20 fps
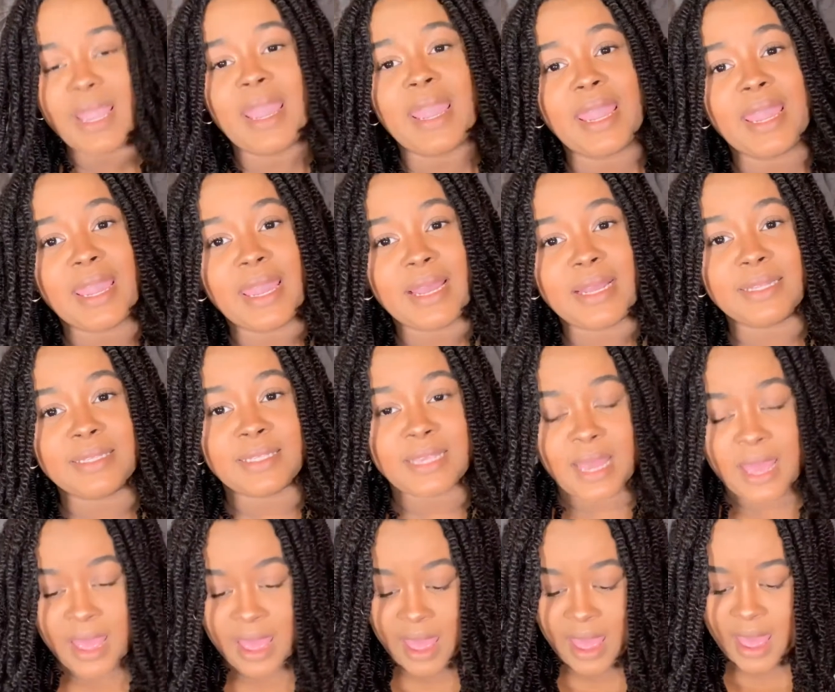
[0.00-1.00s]
and
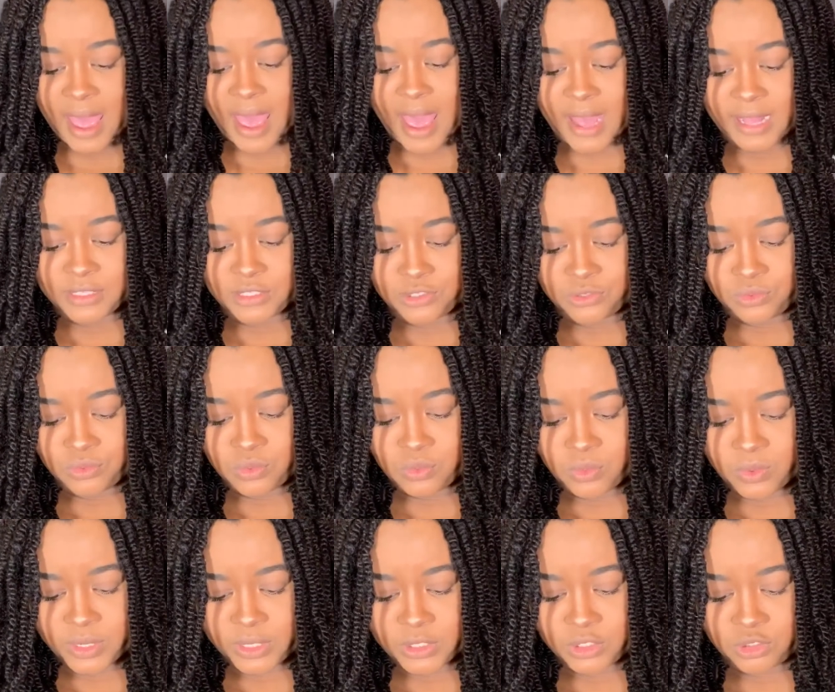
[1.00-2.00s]
I do
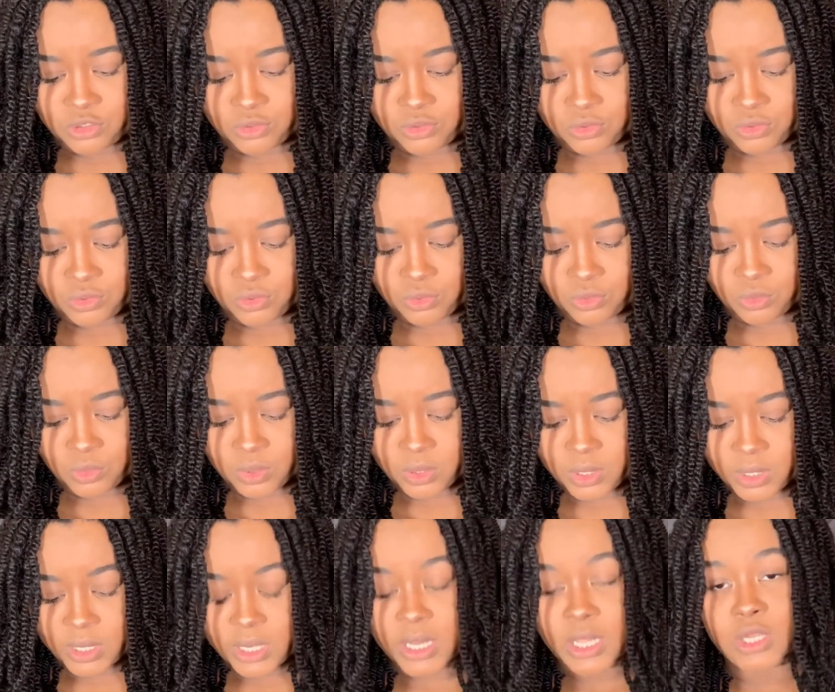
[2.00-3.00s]
want to
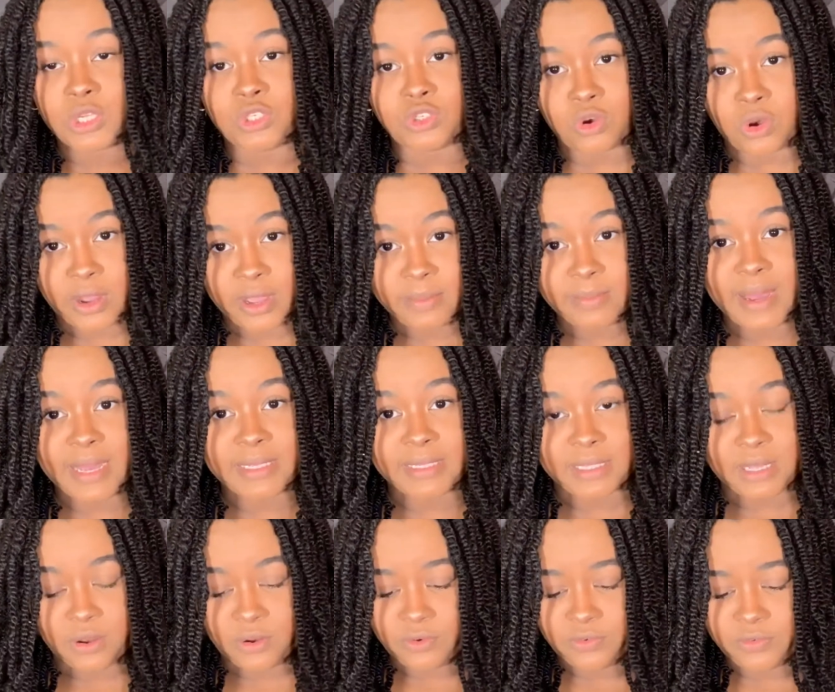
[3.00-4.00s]
enjoy
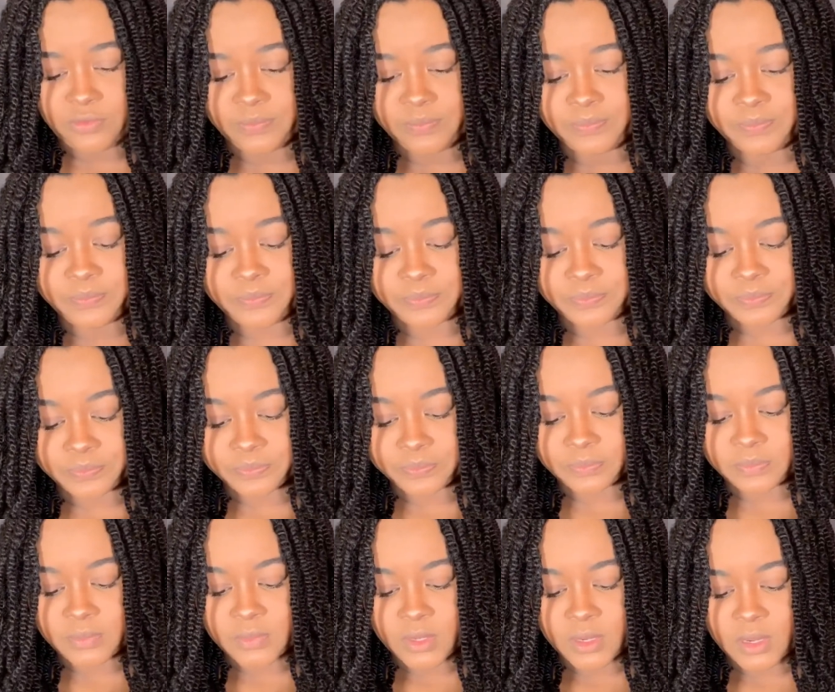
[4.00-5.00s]
myself
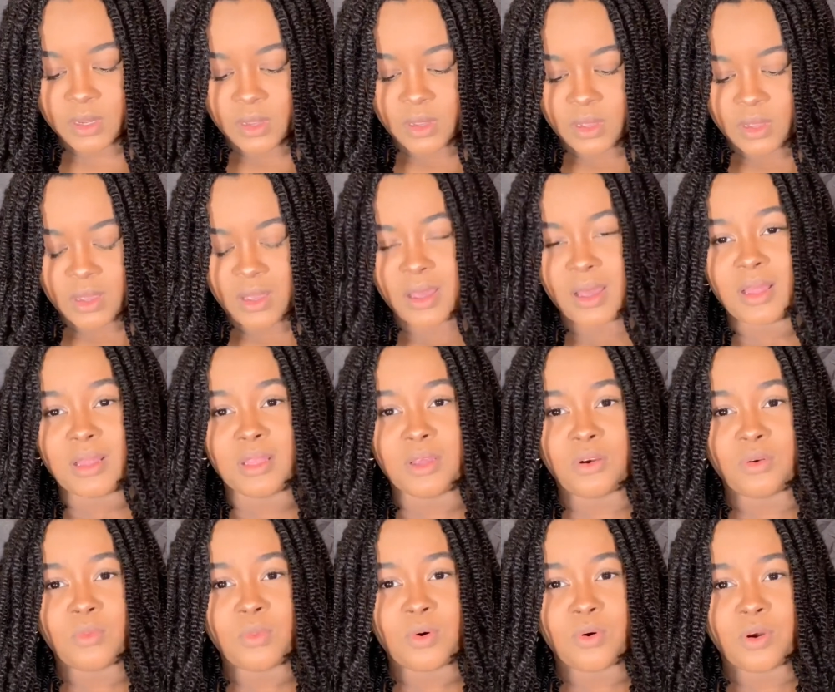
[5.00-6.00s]
a
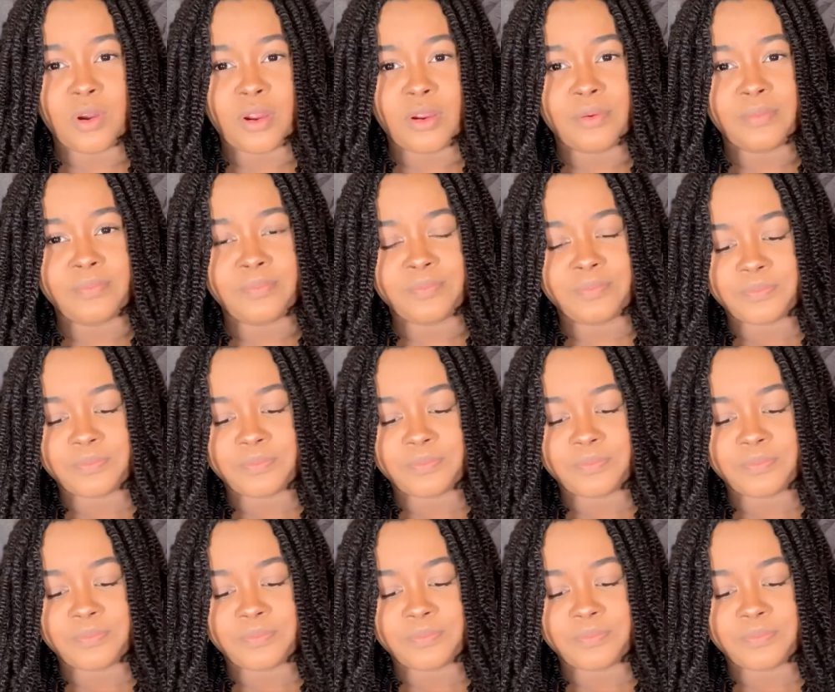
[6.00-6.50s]
little more.